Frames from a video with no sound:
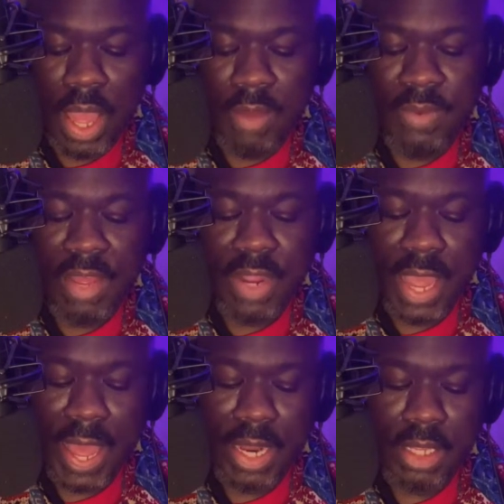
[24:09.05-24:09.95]
I've never
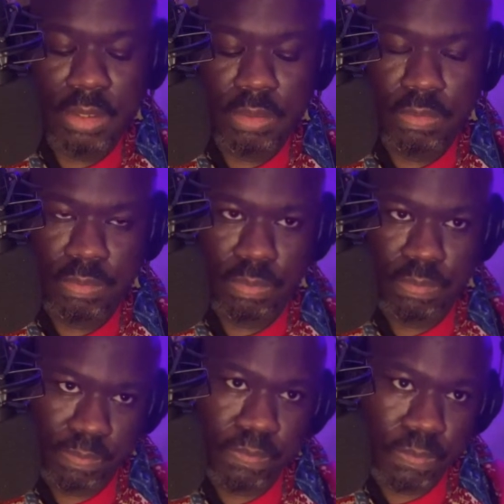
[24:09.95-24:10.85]
had a.
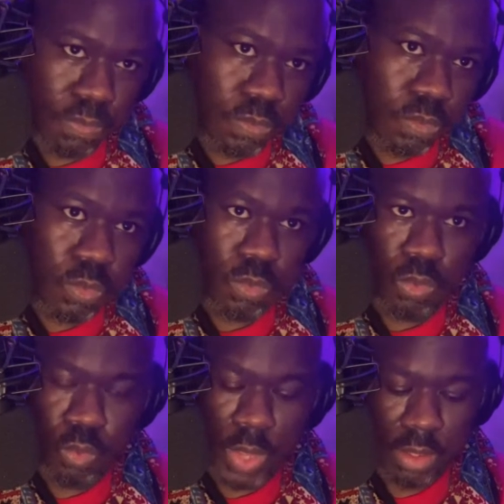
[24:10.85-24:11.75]

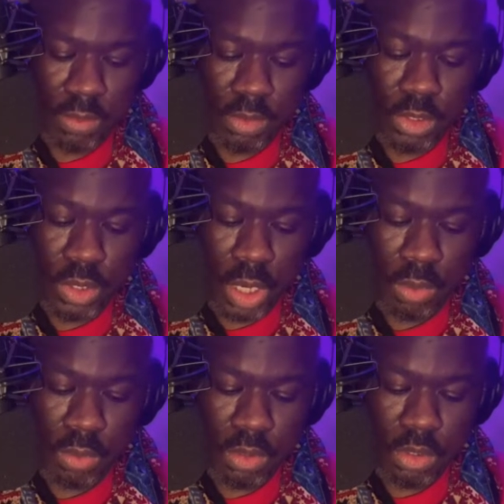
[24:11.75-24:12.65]
Well, you
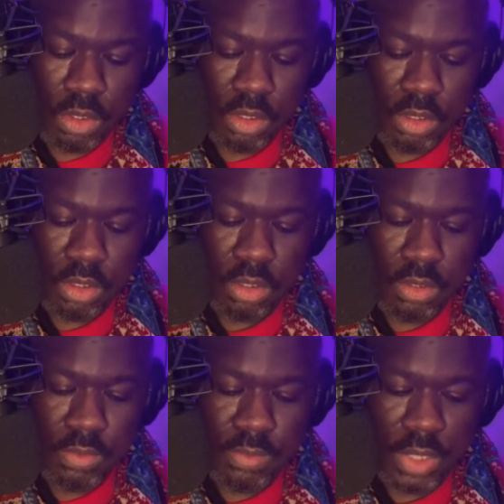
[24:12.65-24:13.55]
know.
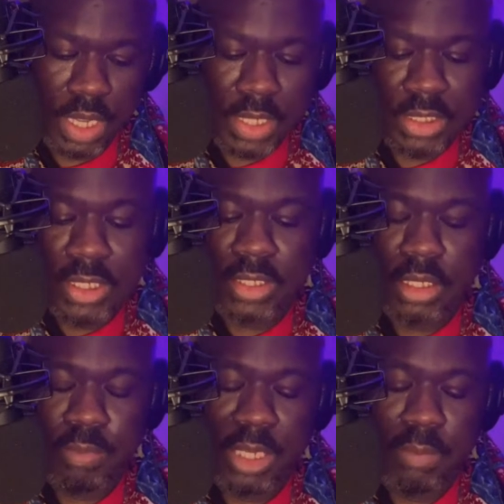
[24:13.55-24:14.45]
She
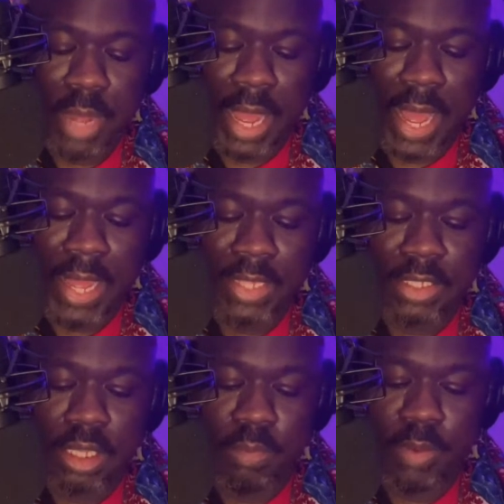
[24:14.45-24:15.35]
doesn't meet my eyes
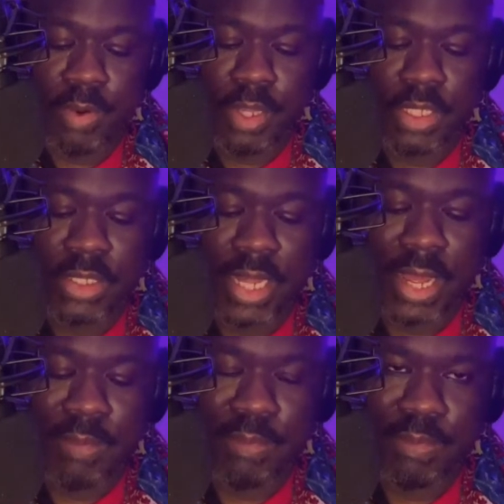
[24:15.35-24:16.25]
in the mirror this
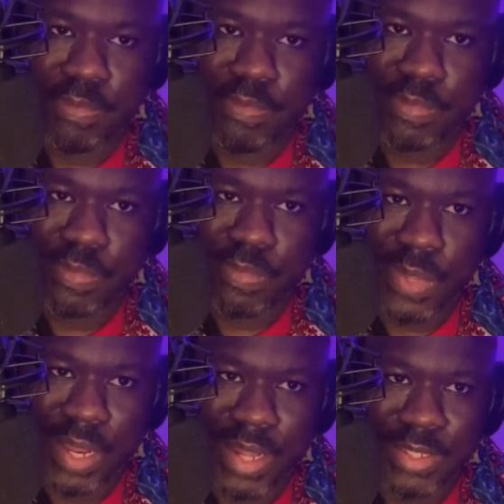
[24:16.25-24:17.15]
time,
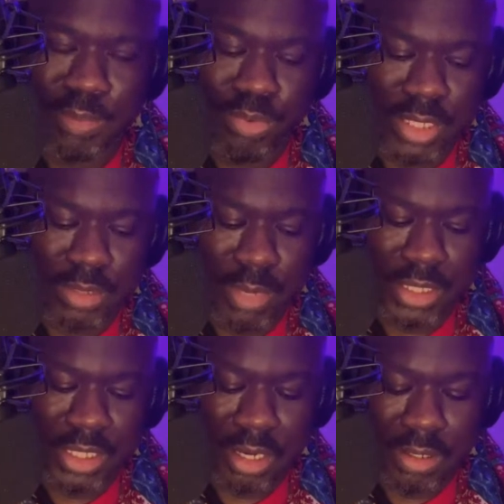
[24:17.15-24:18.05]
and I suppress my
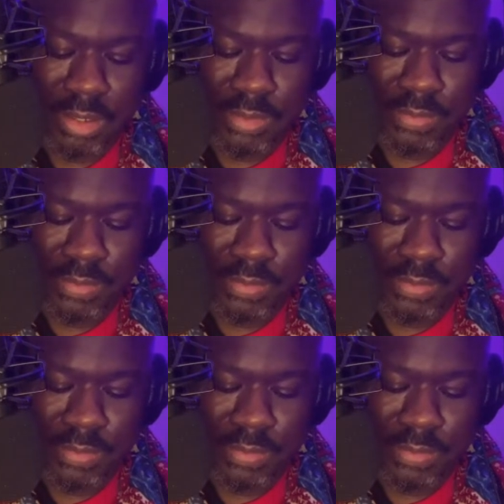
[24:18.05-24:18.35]
chuckle.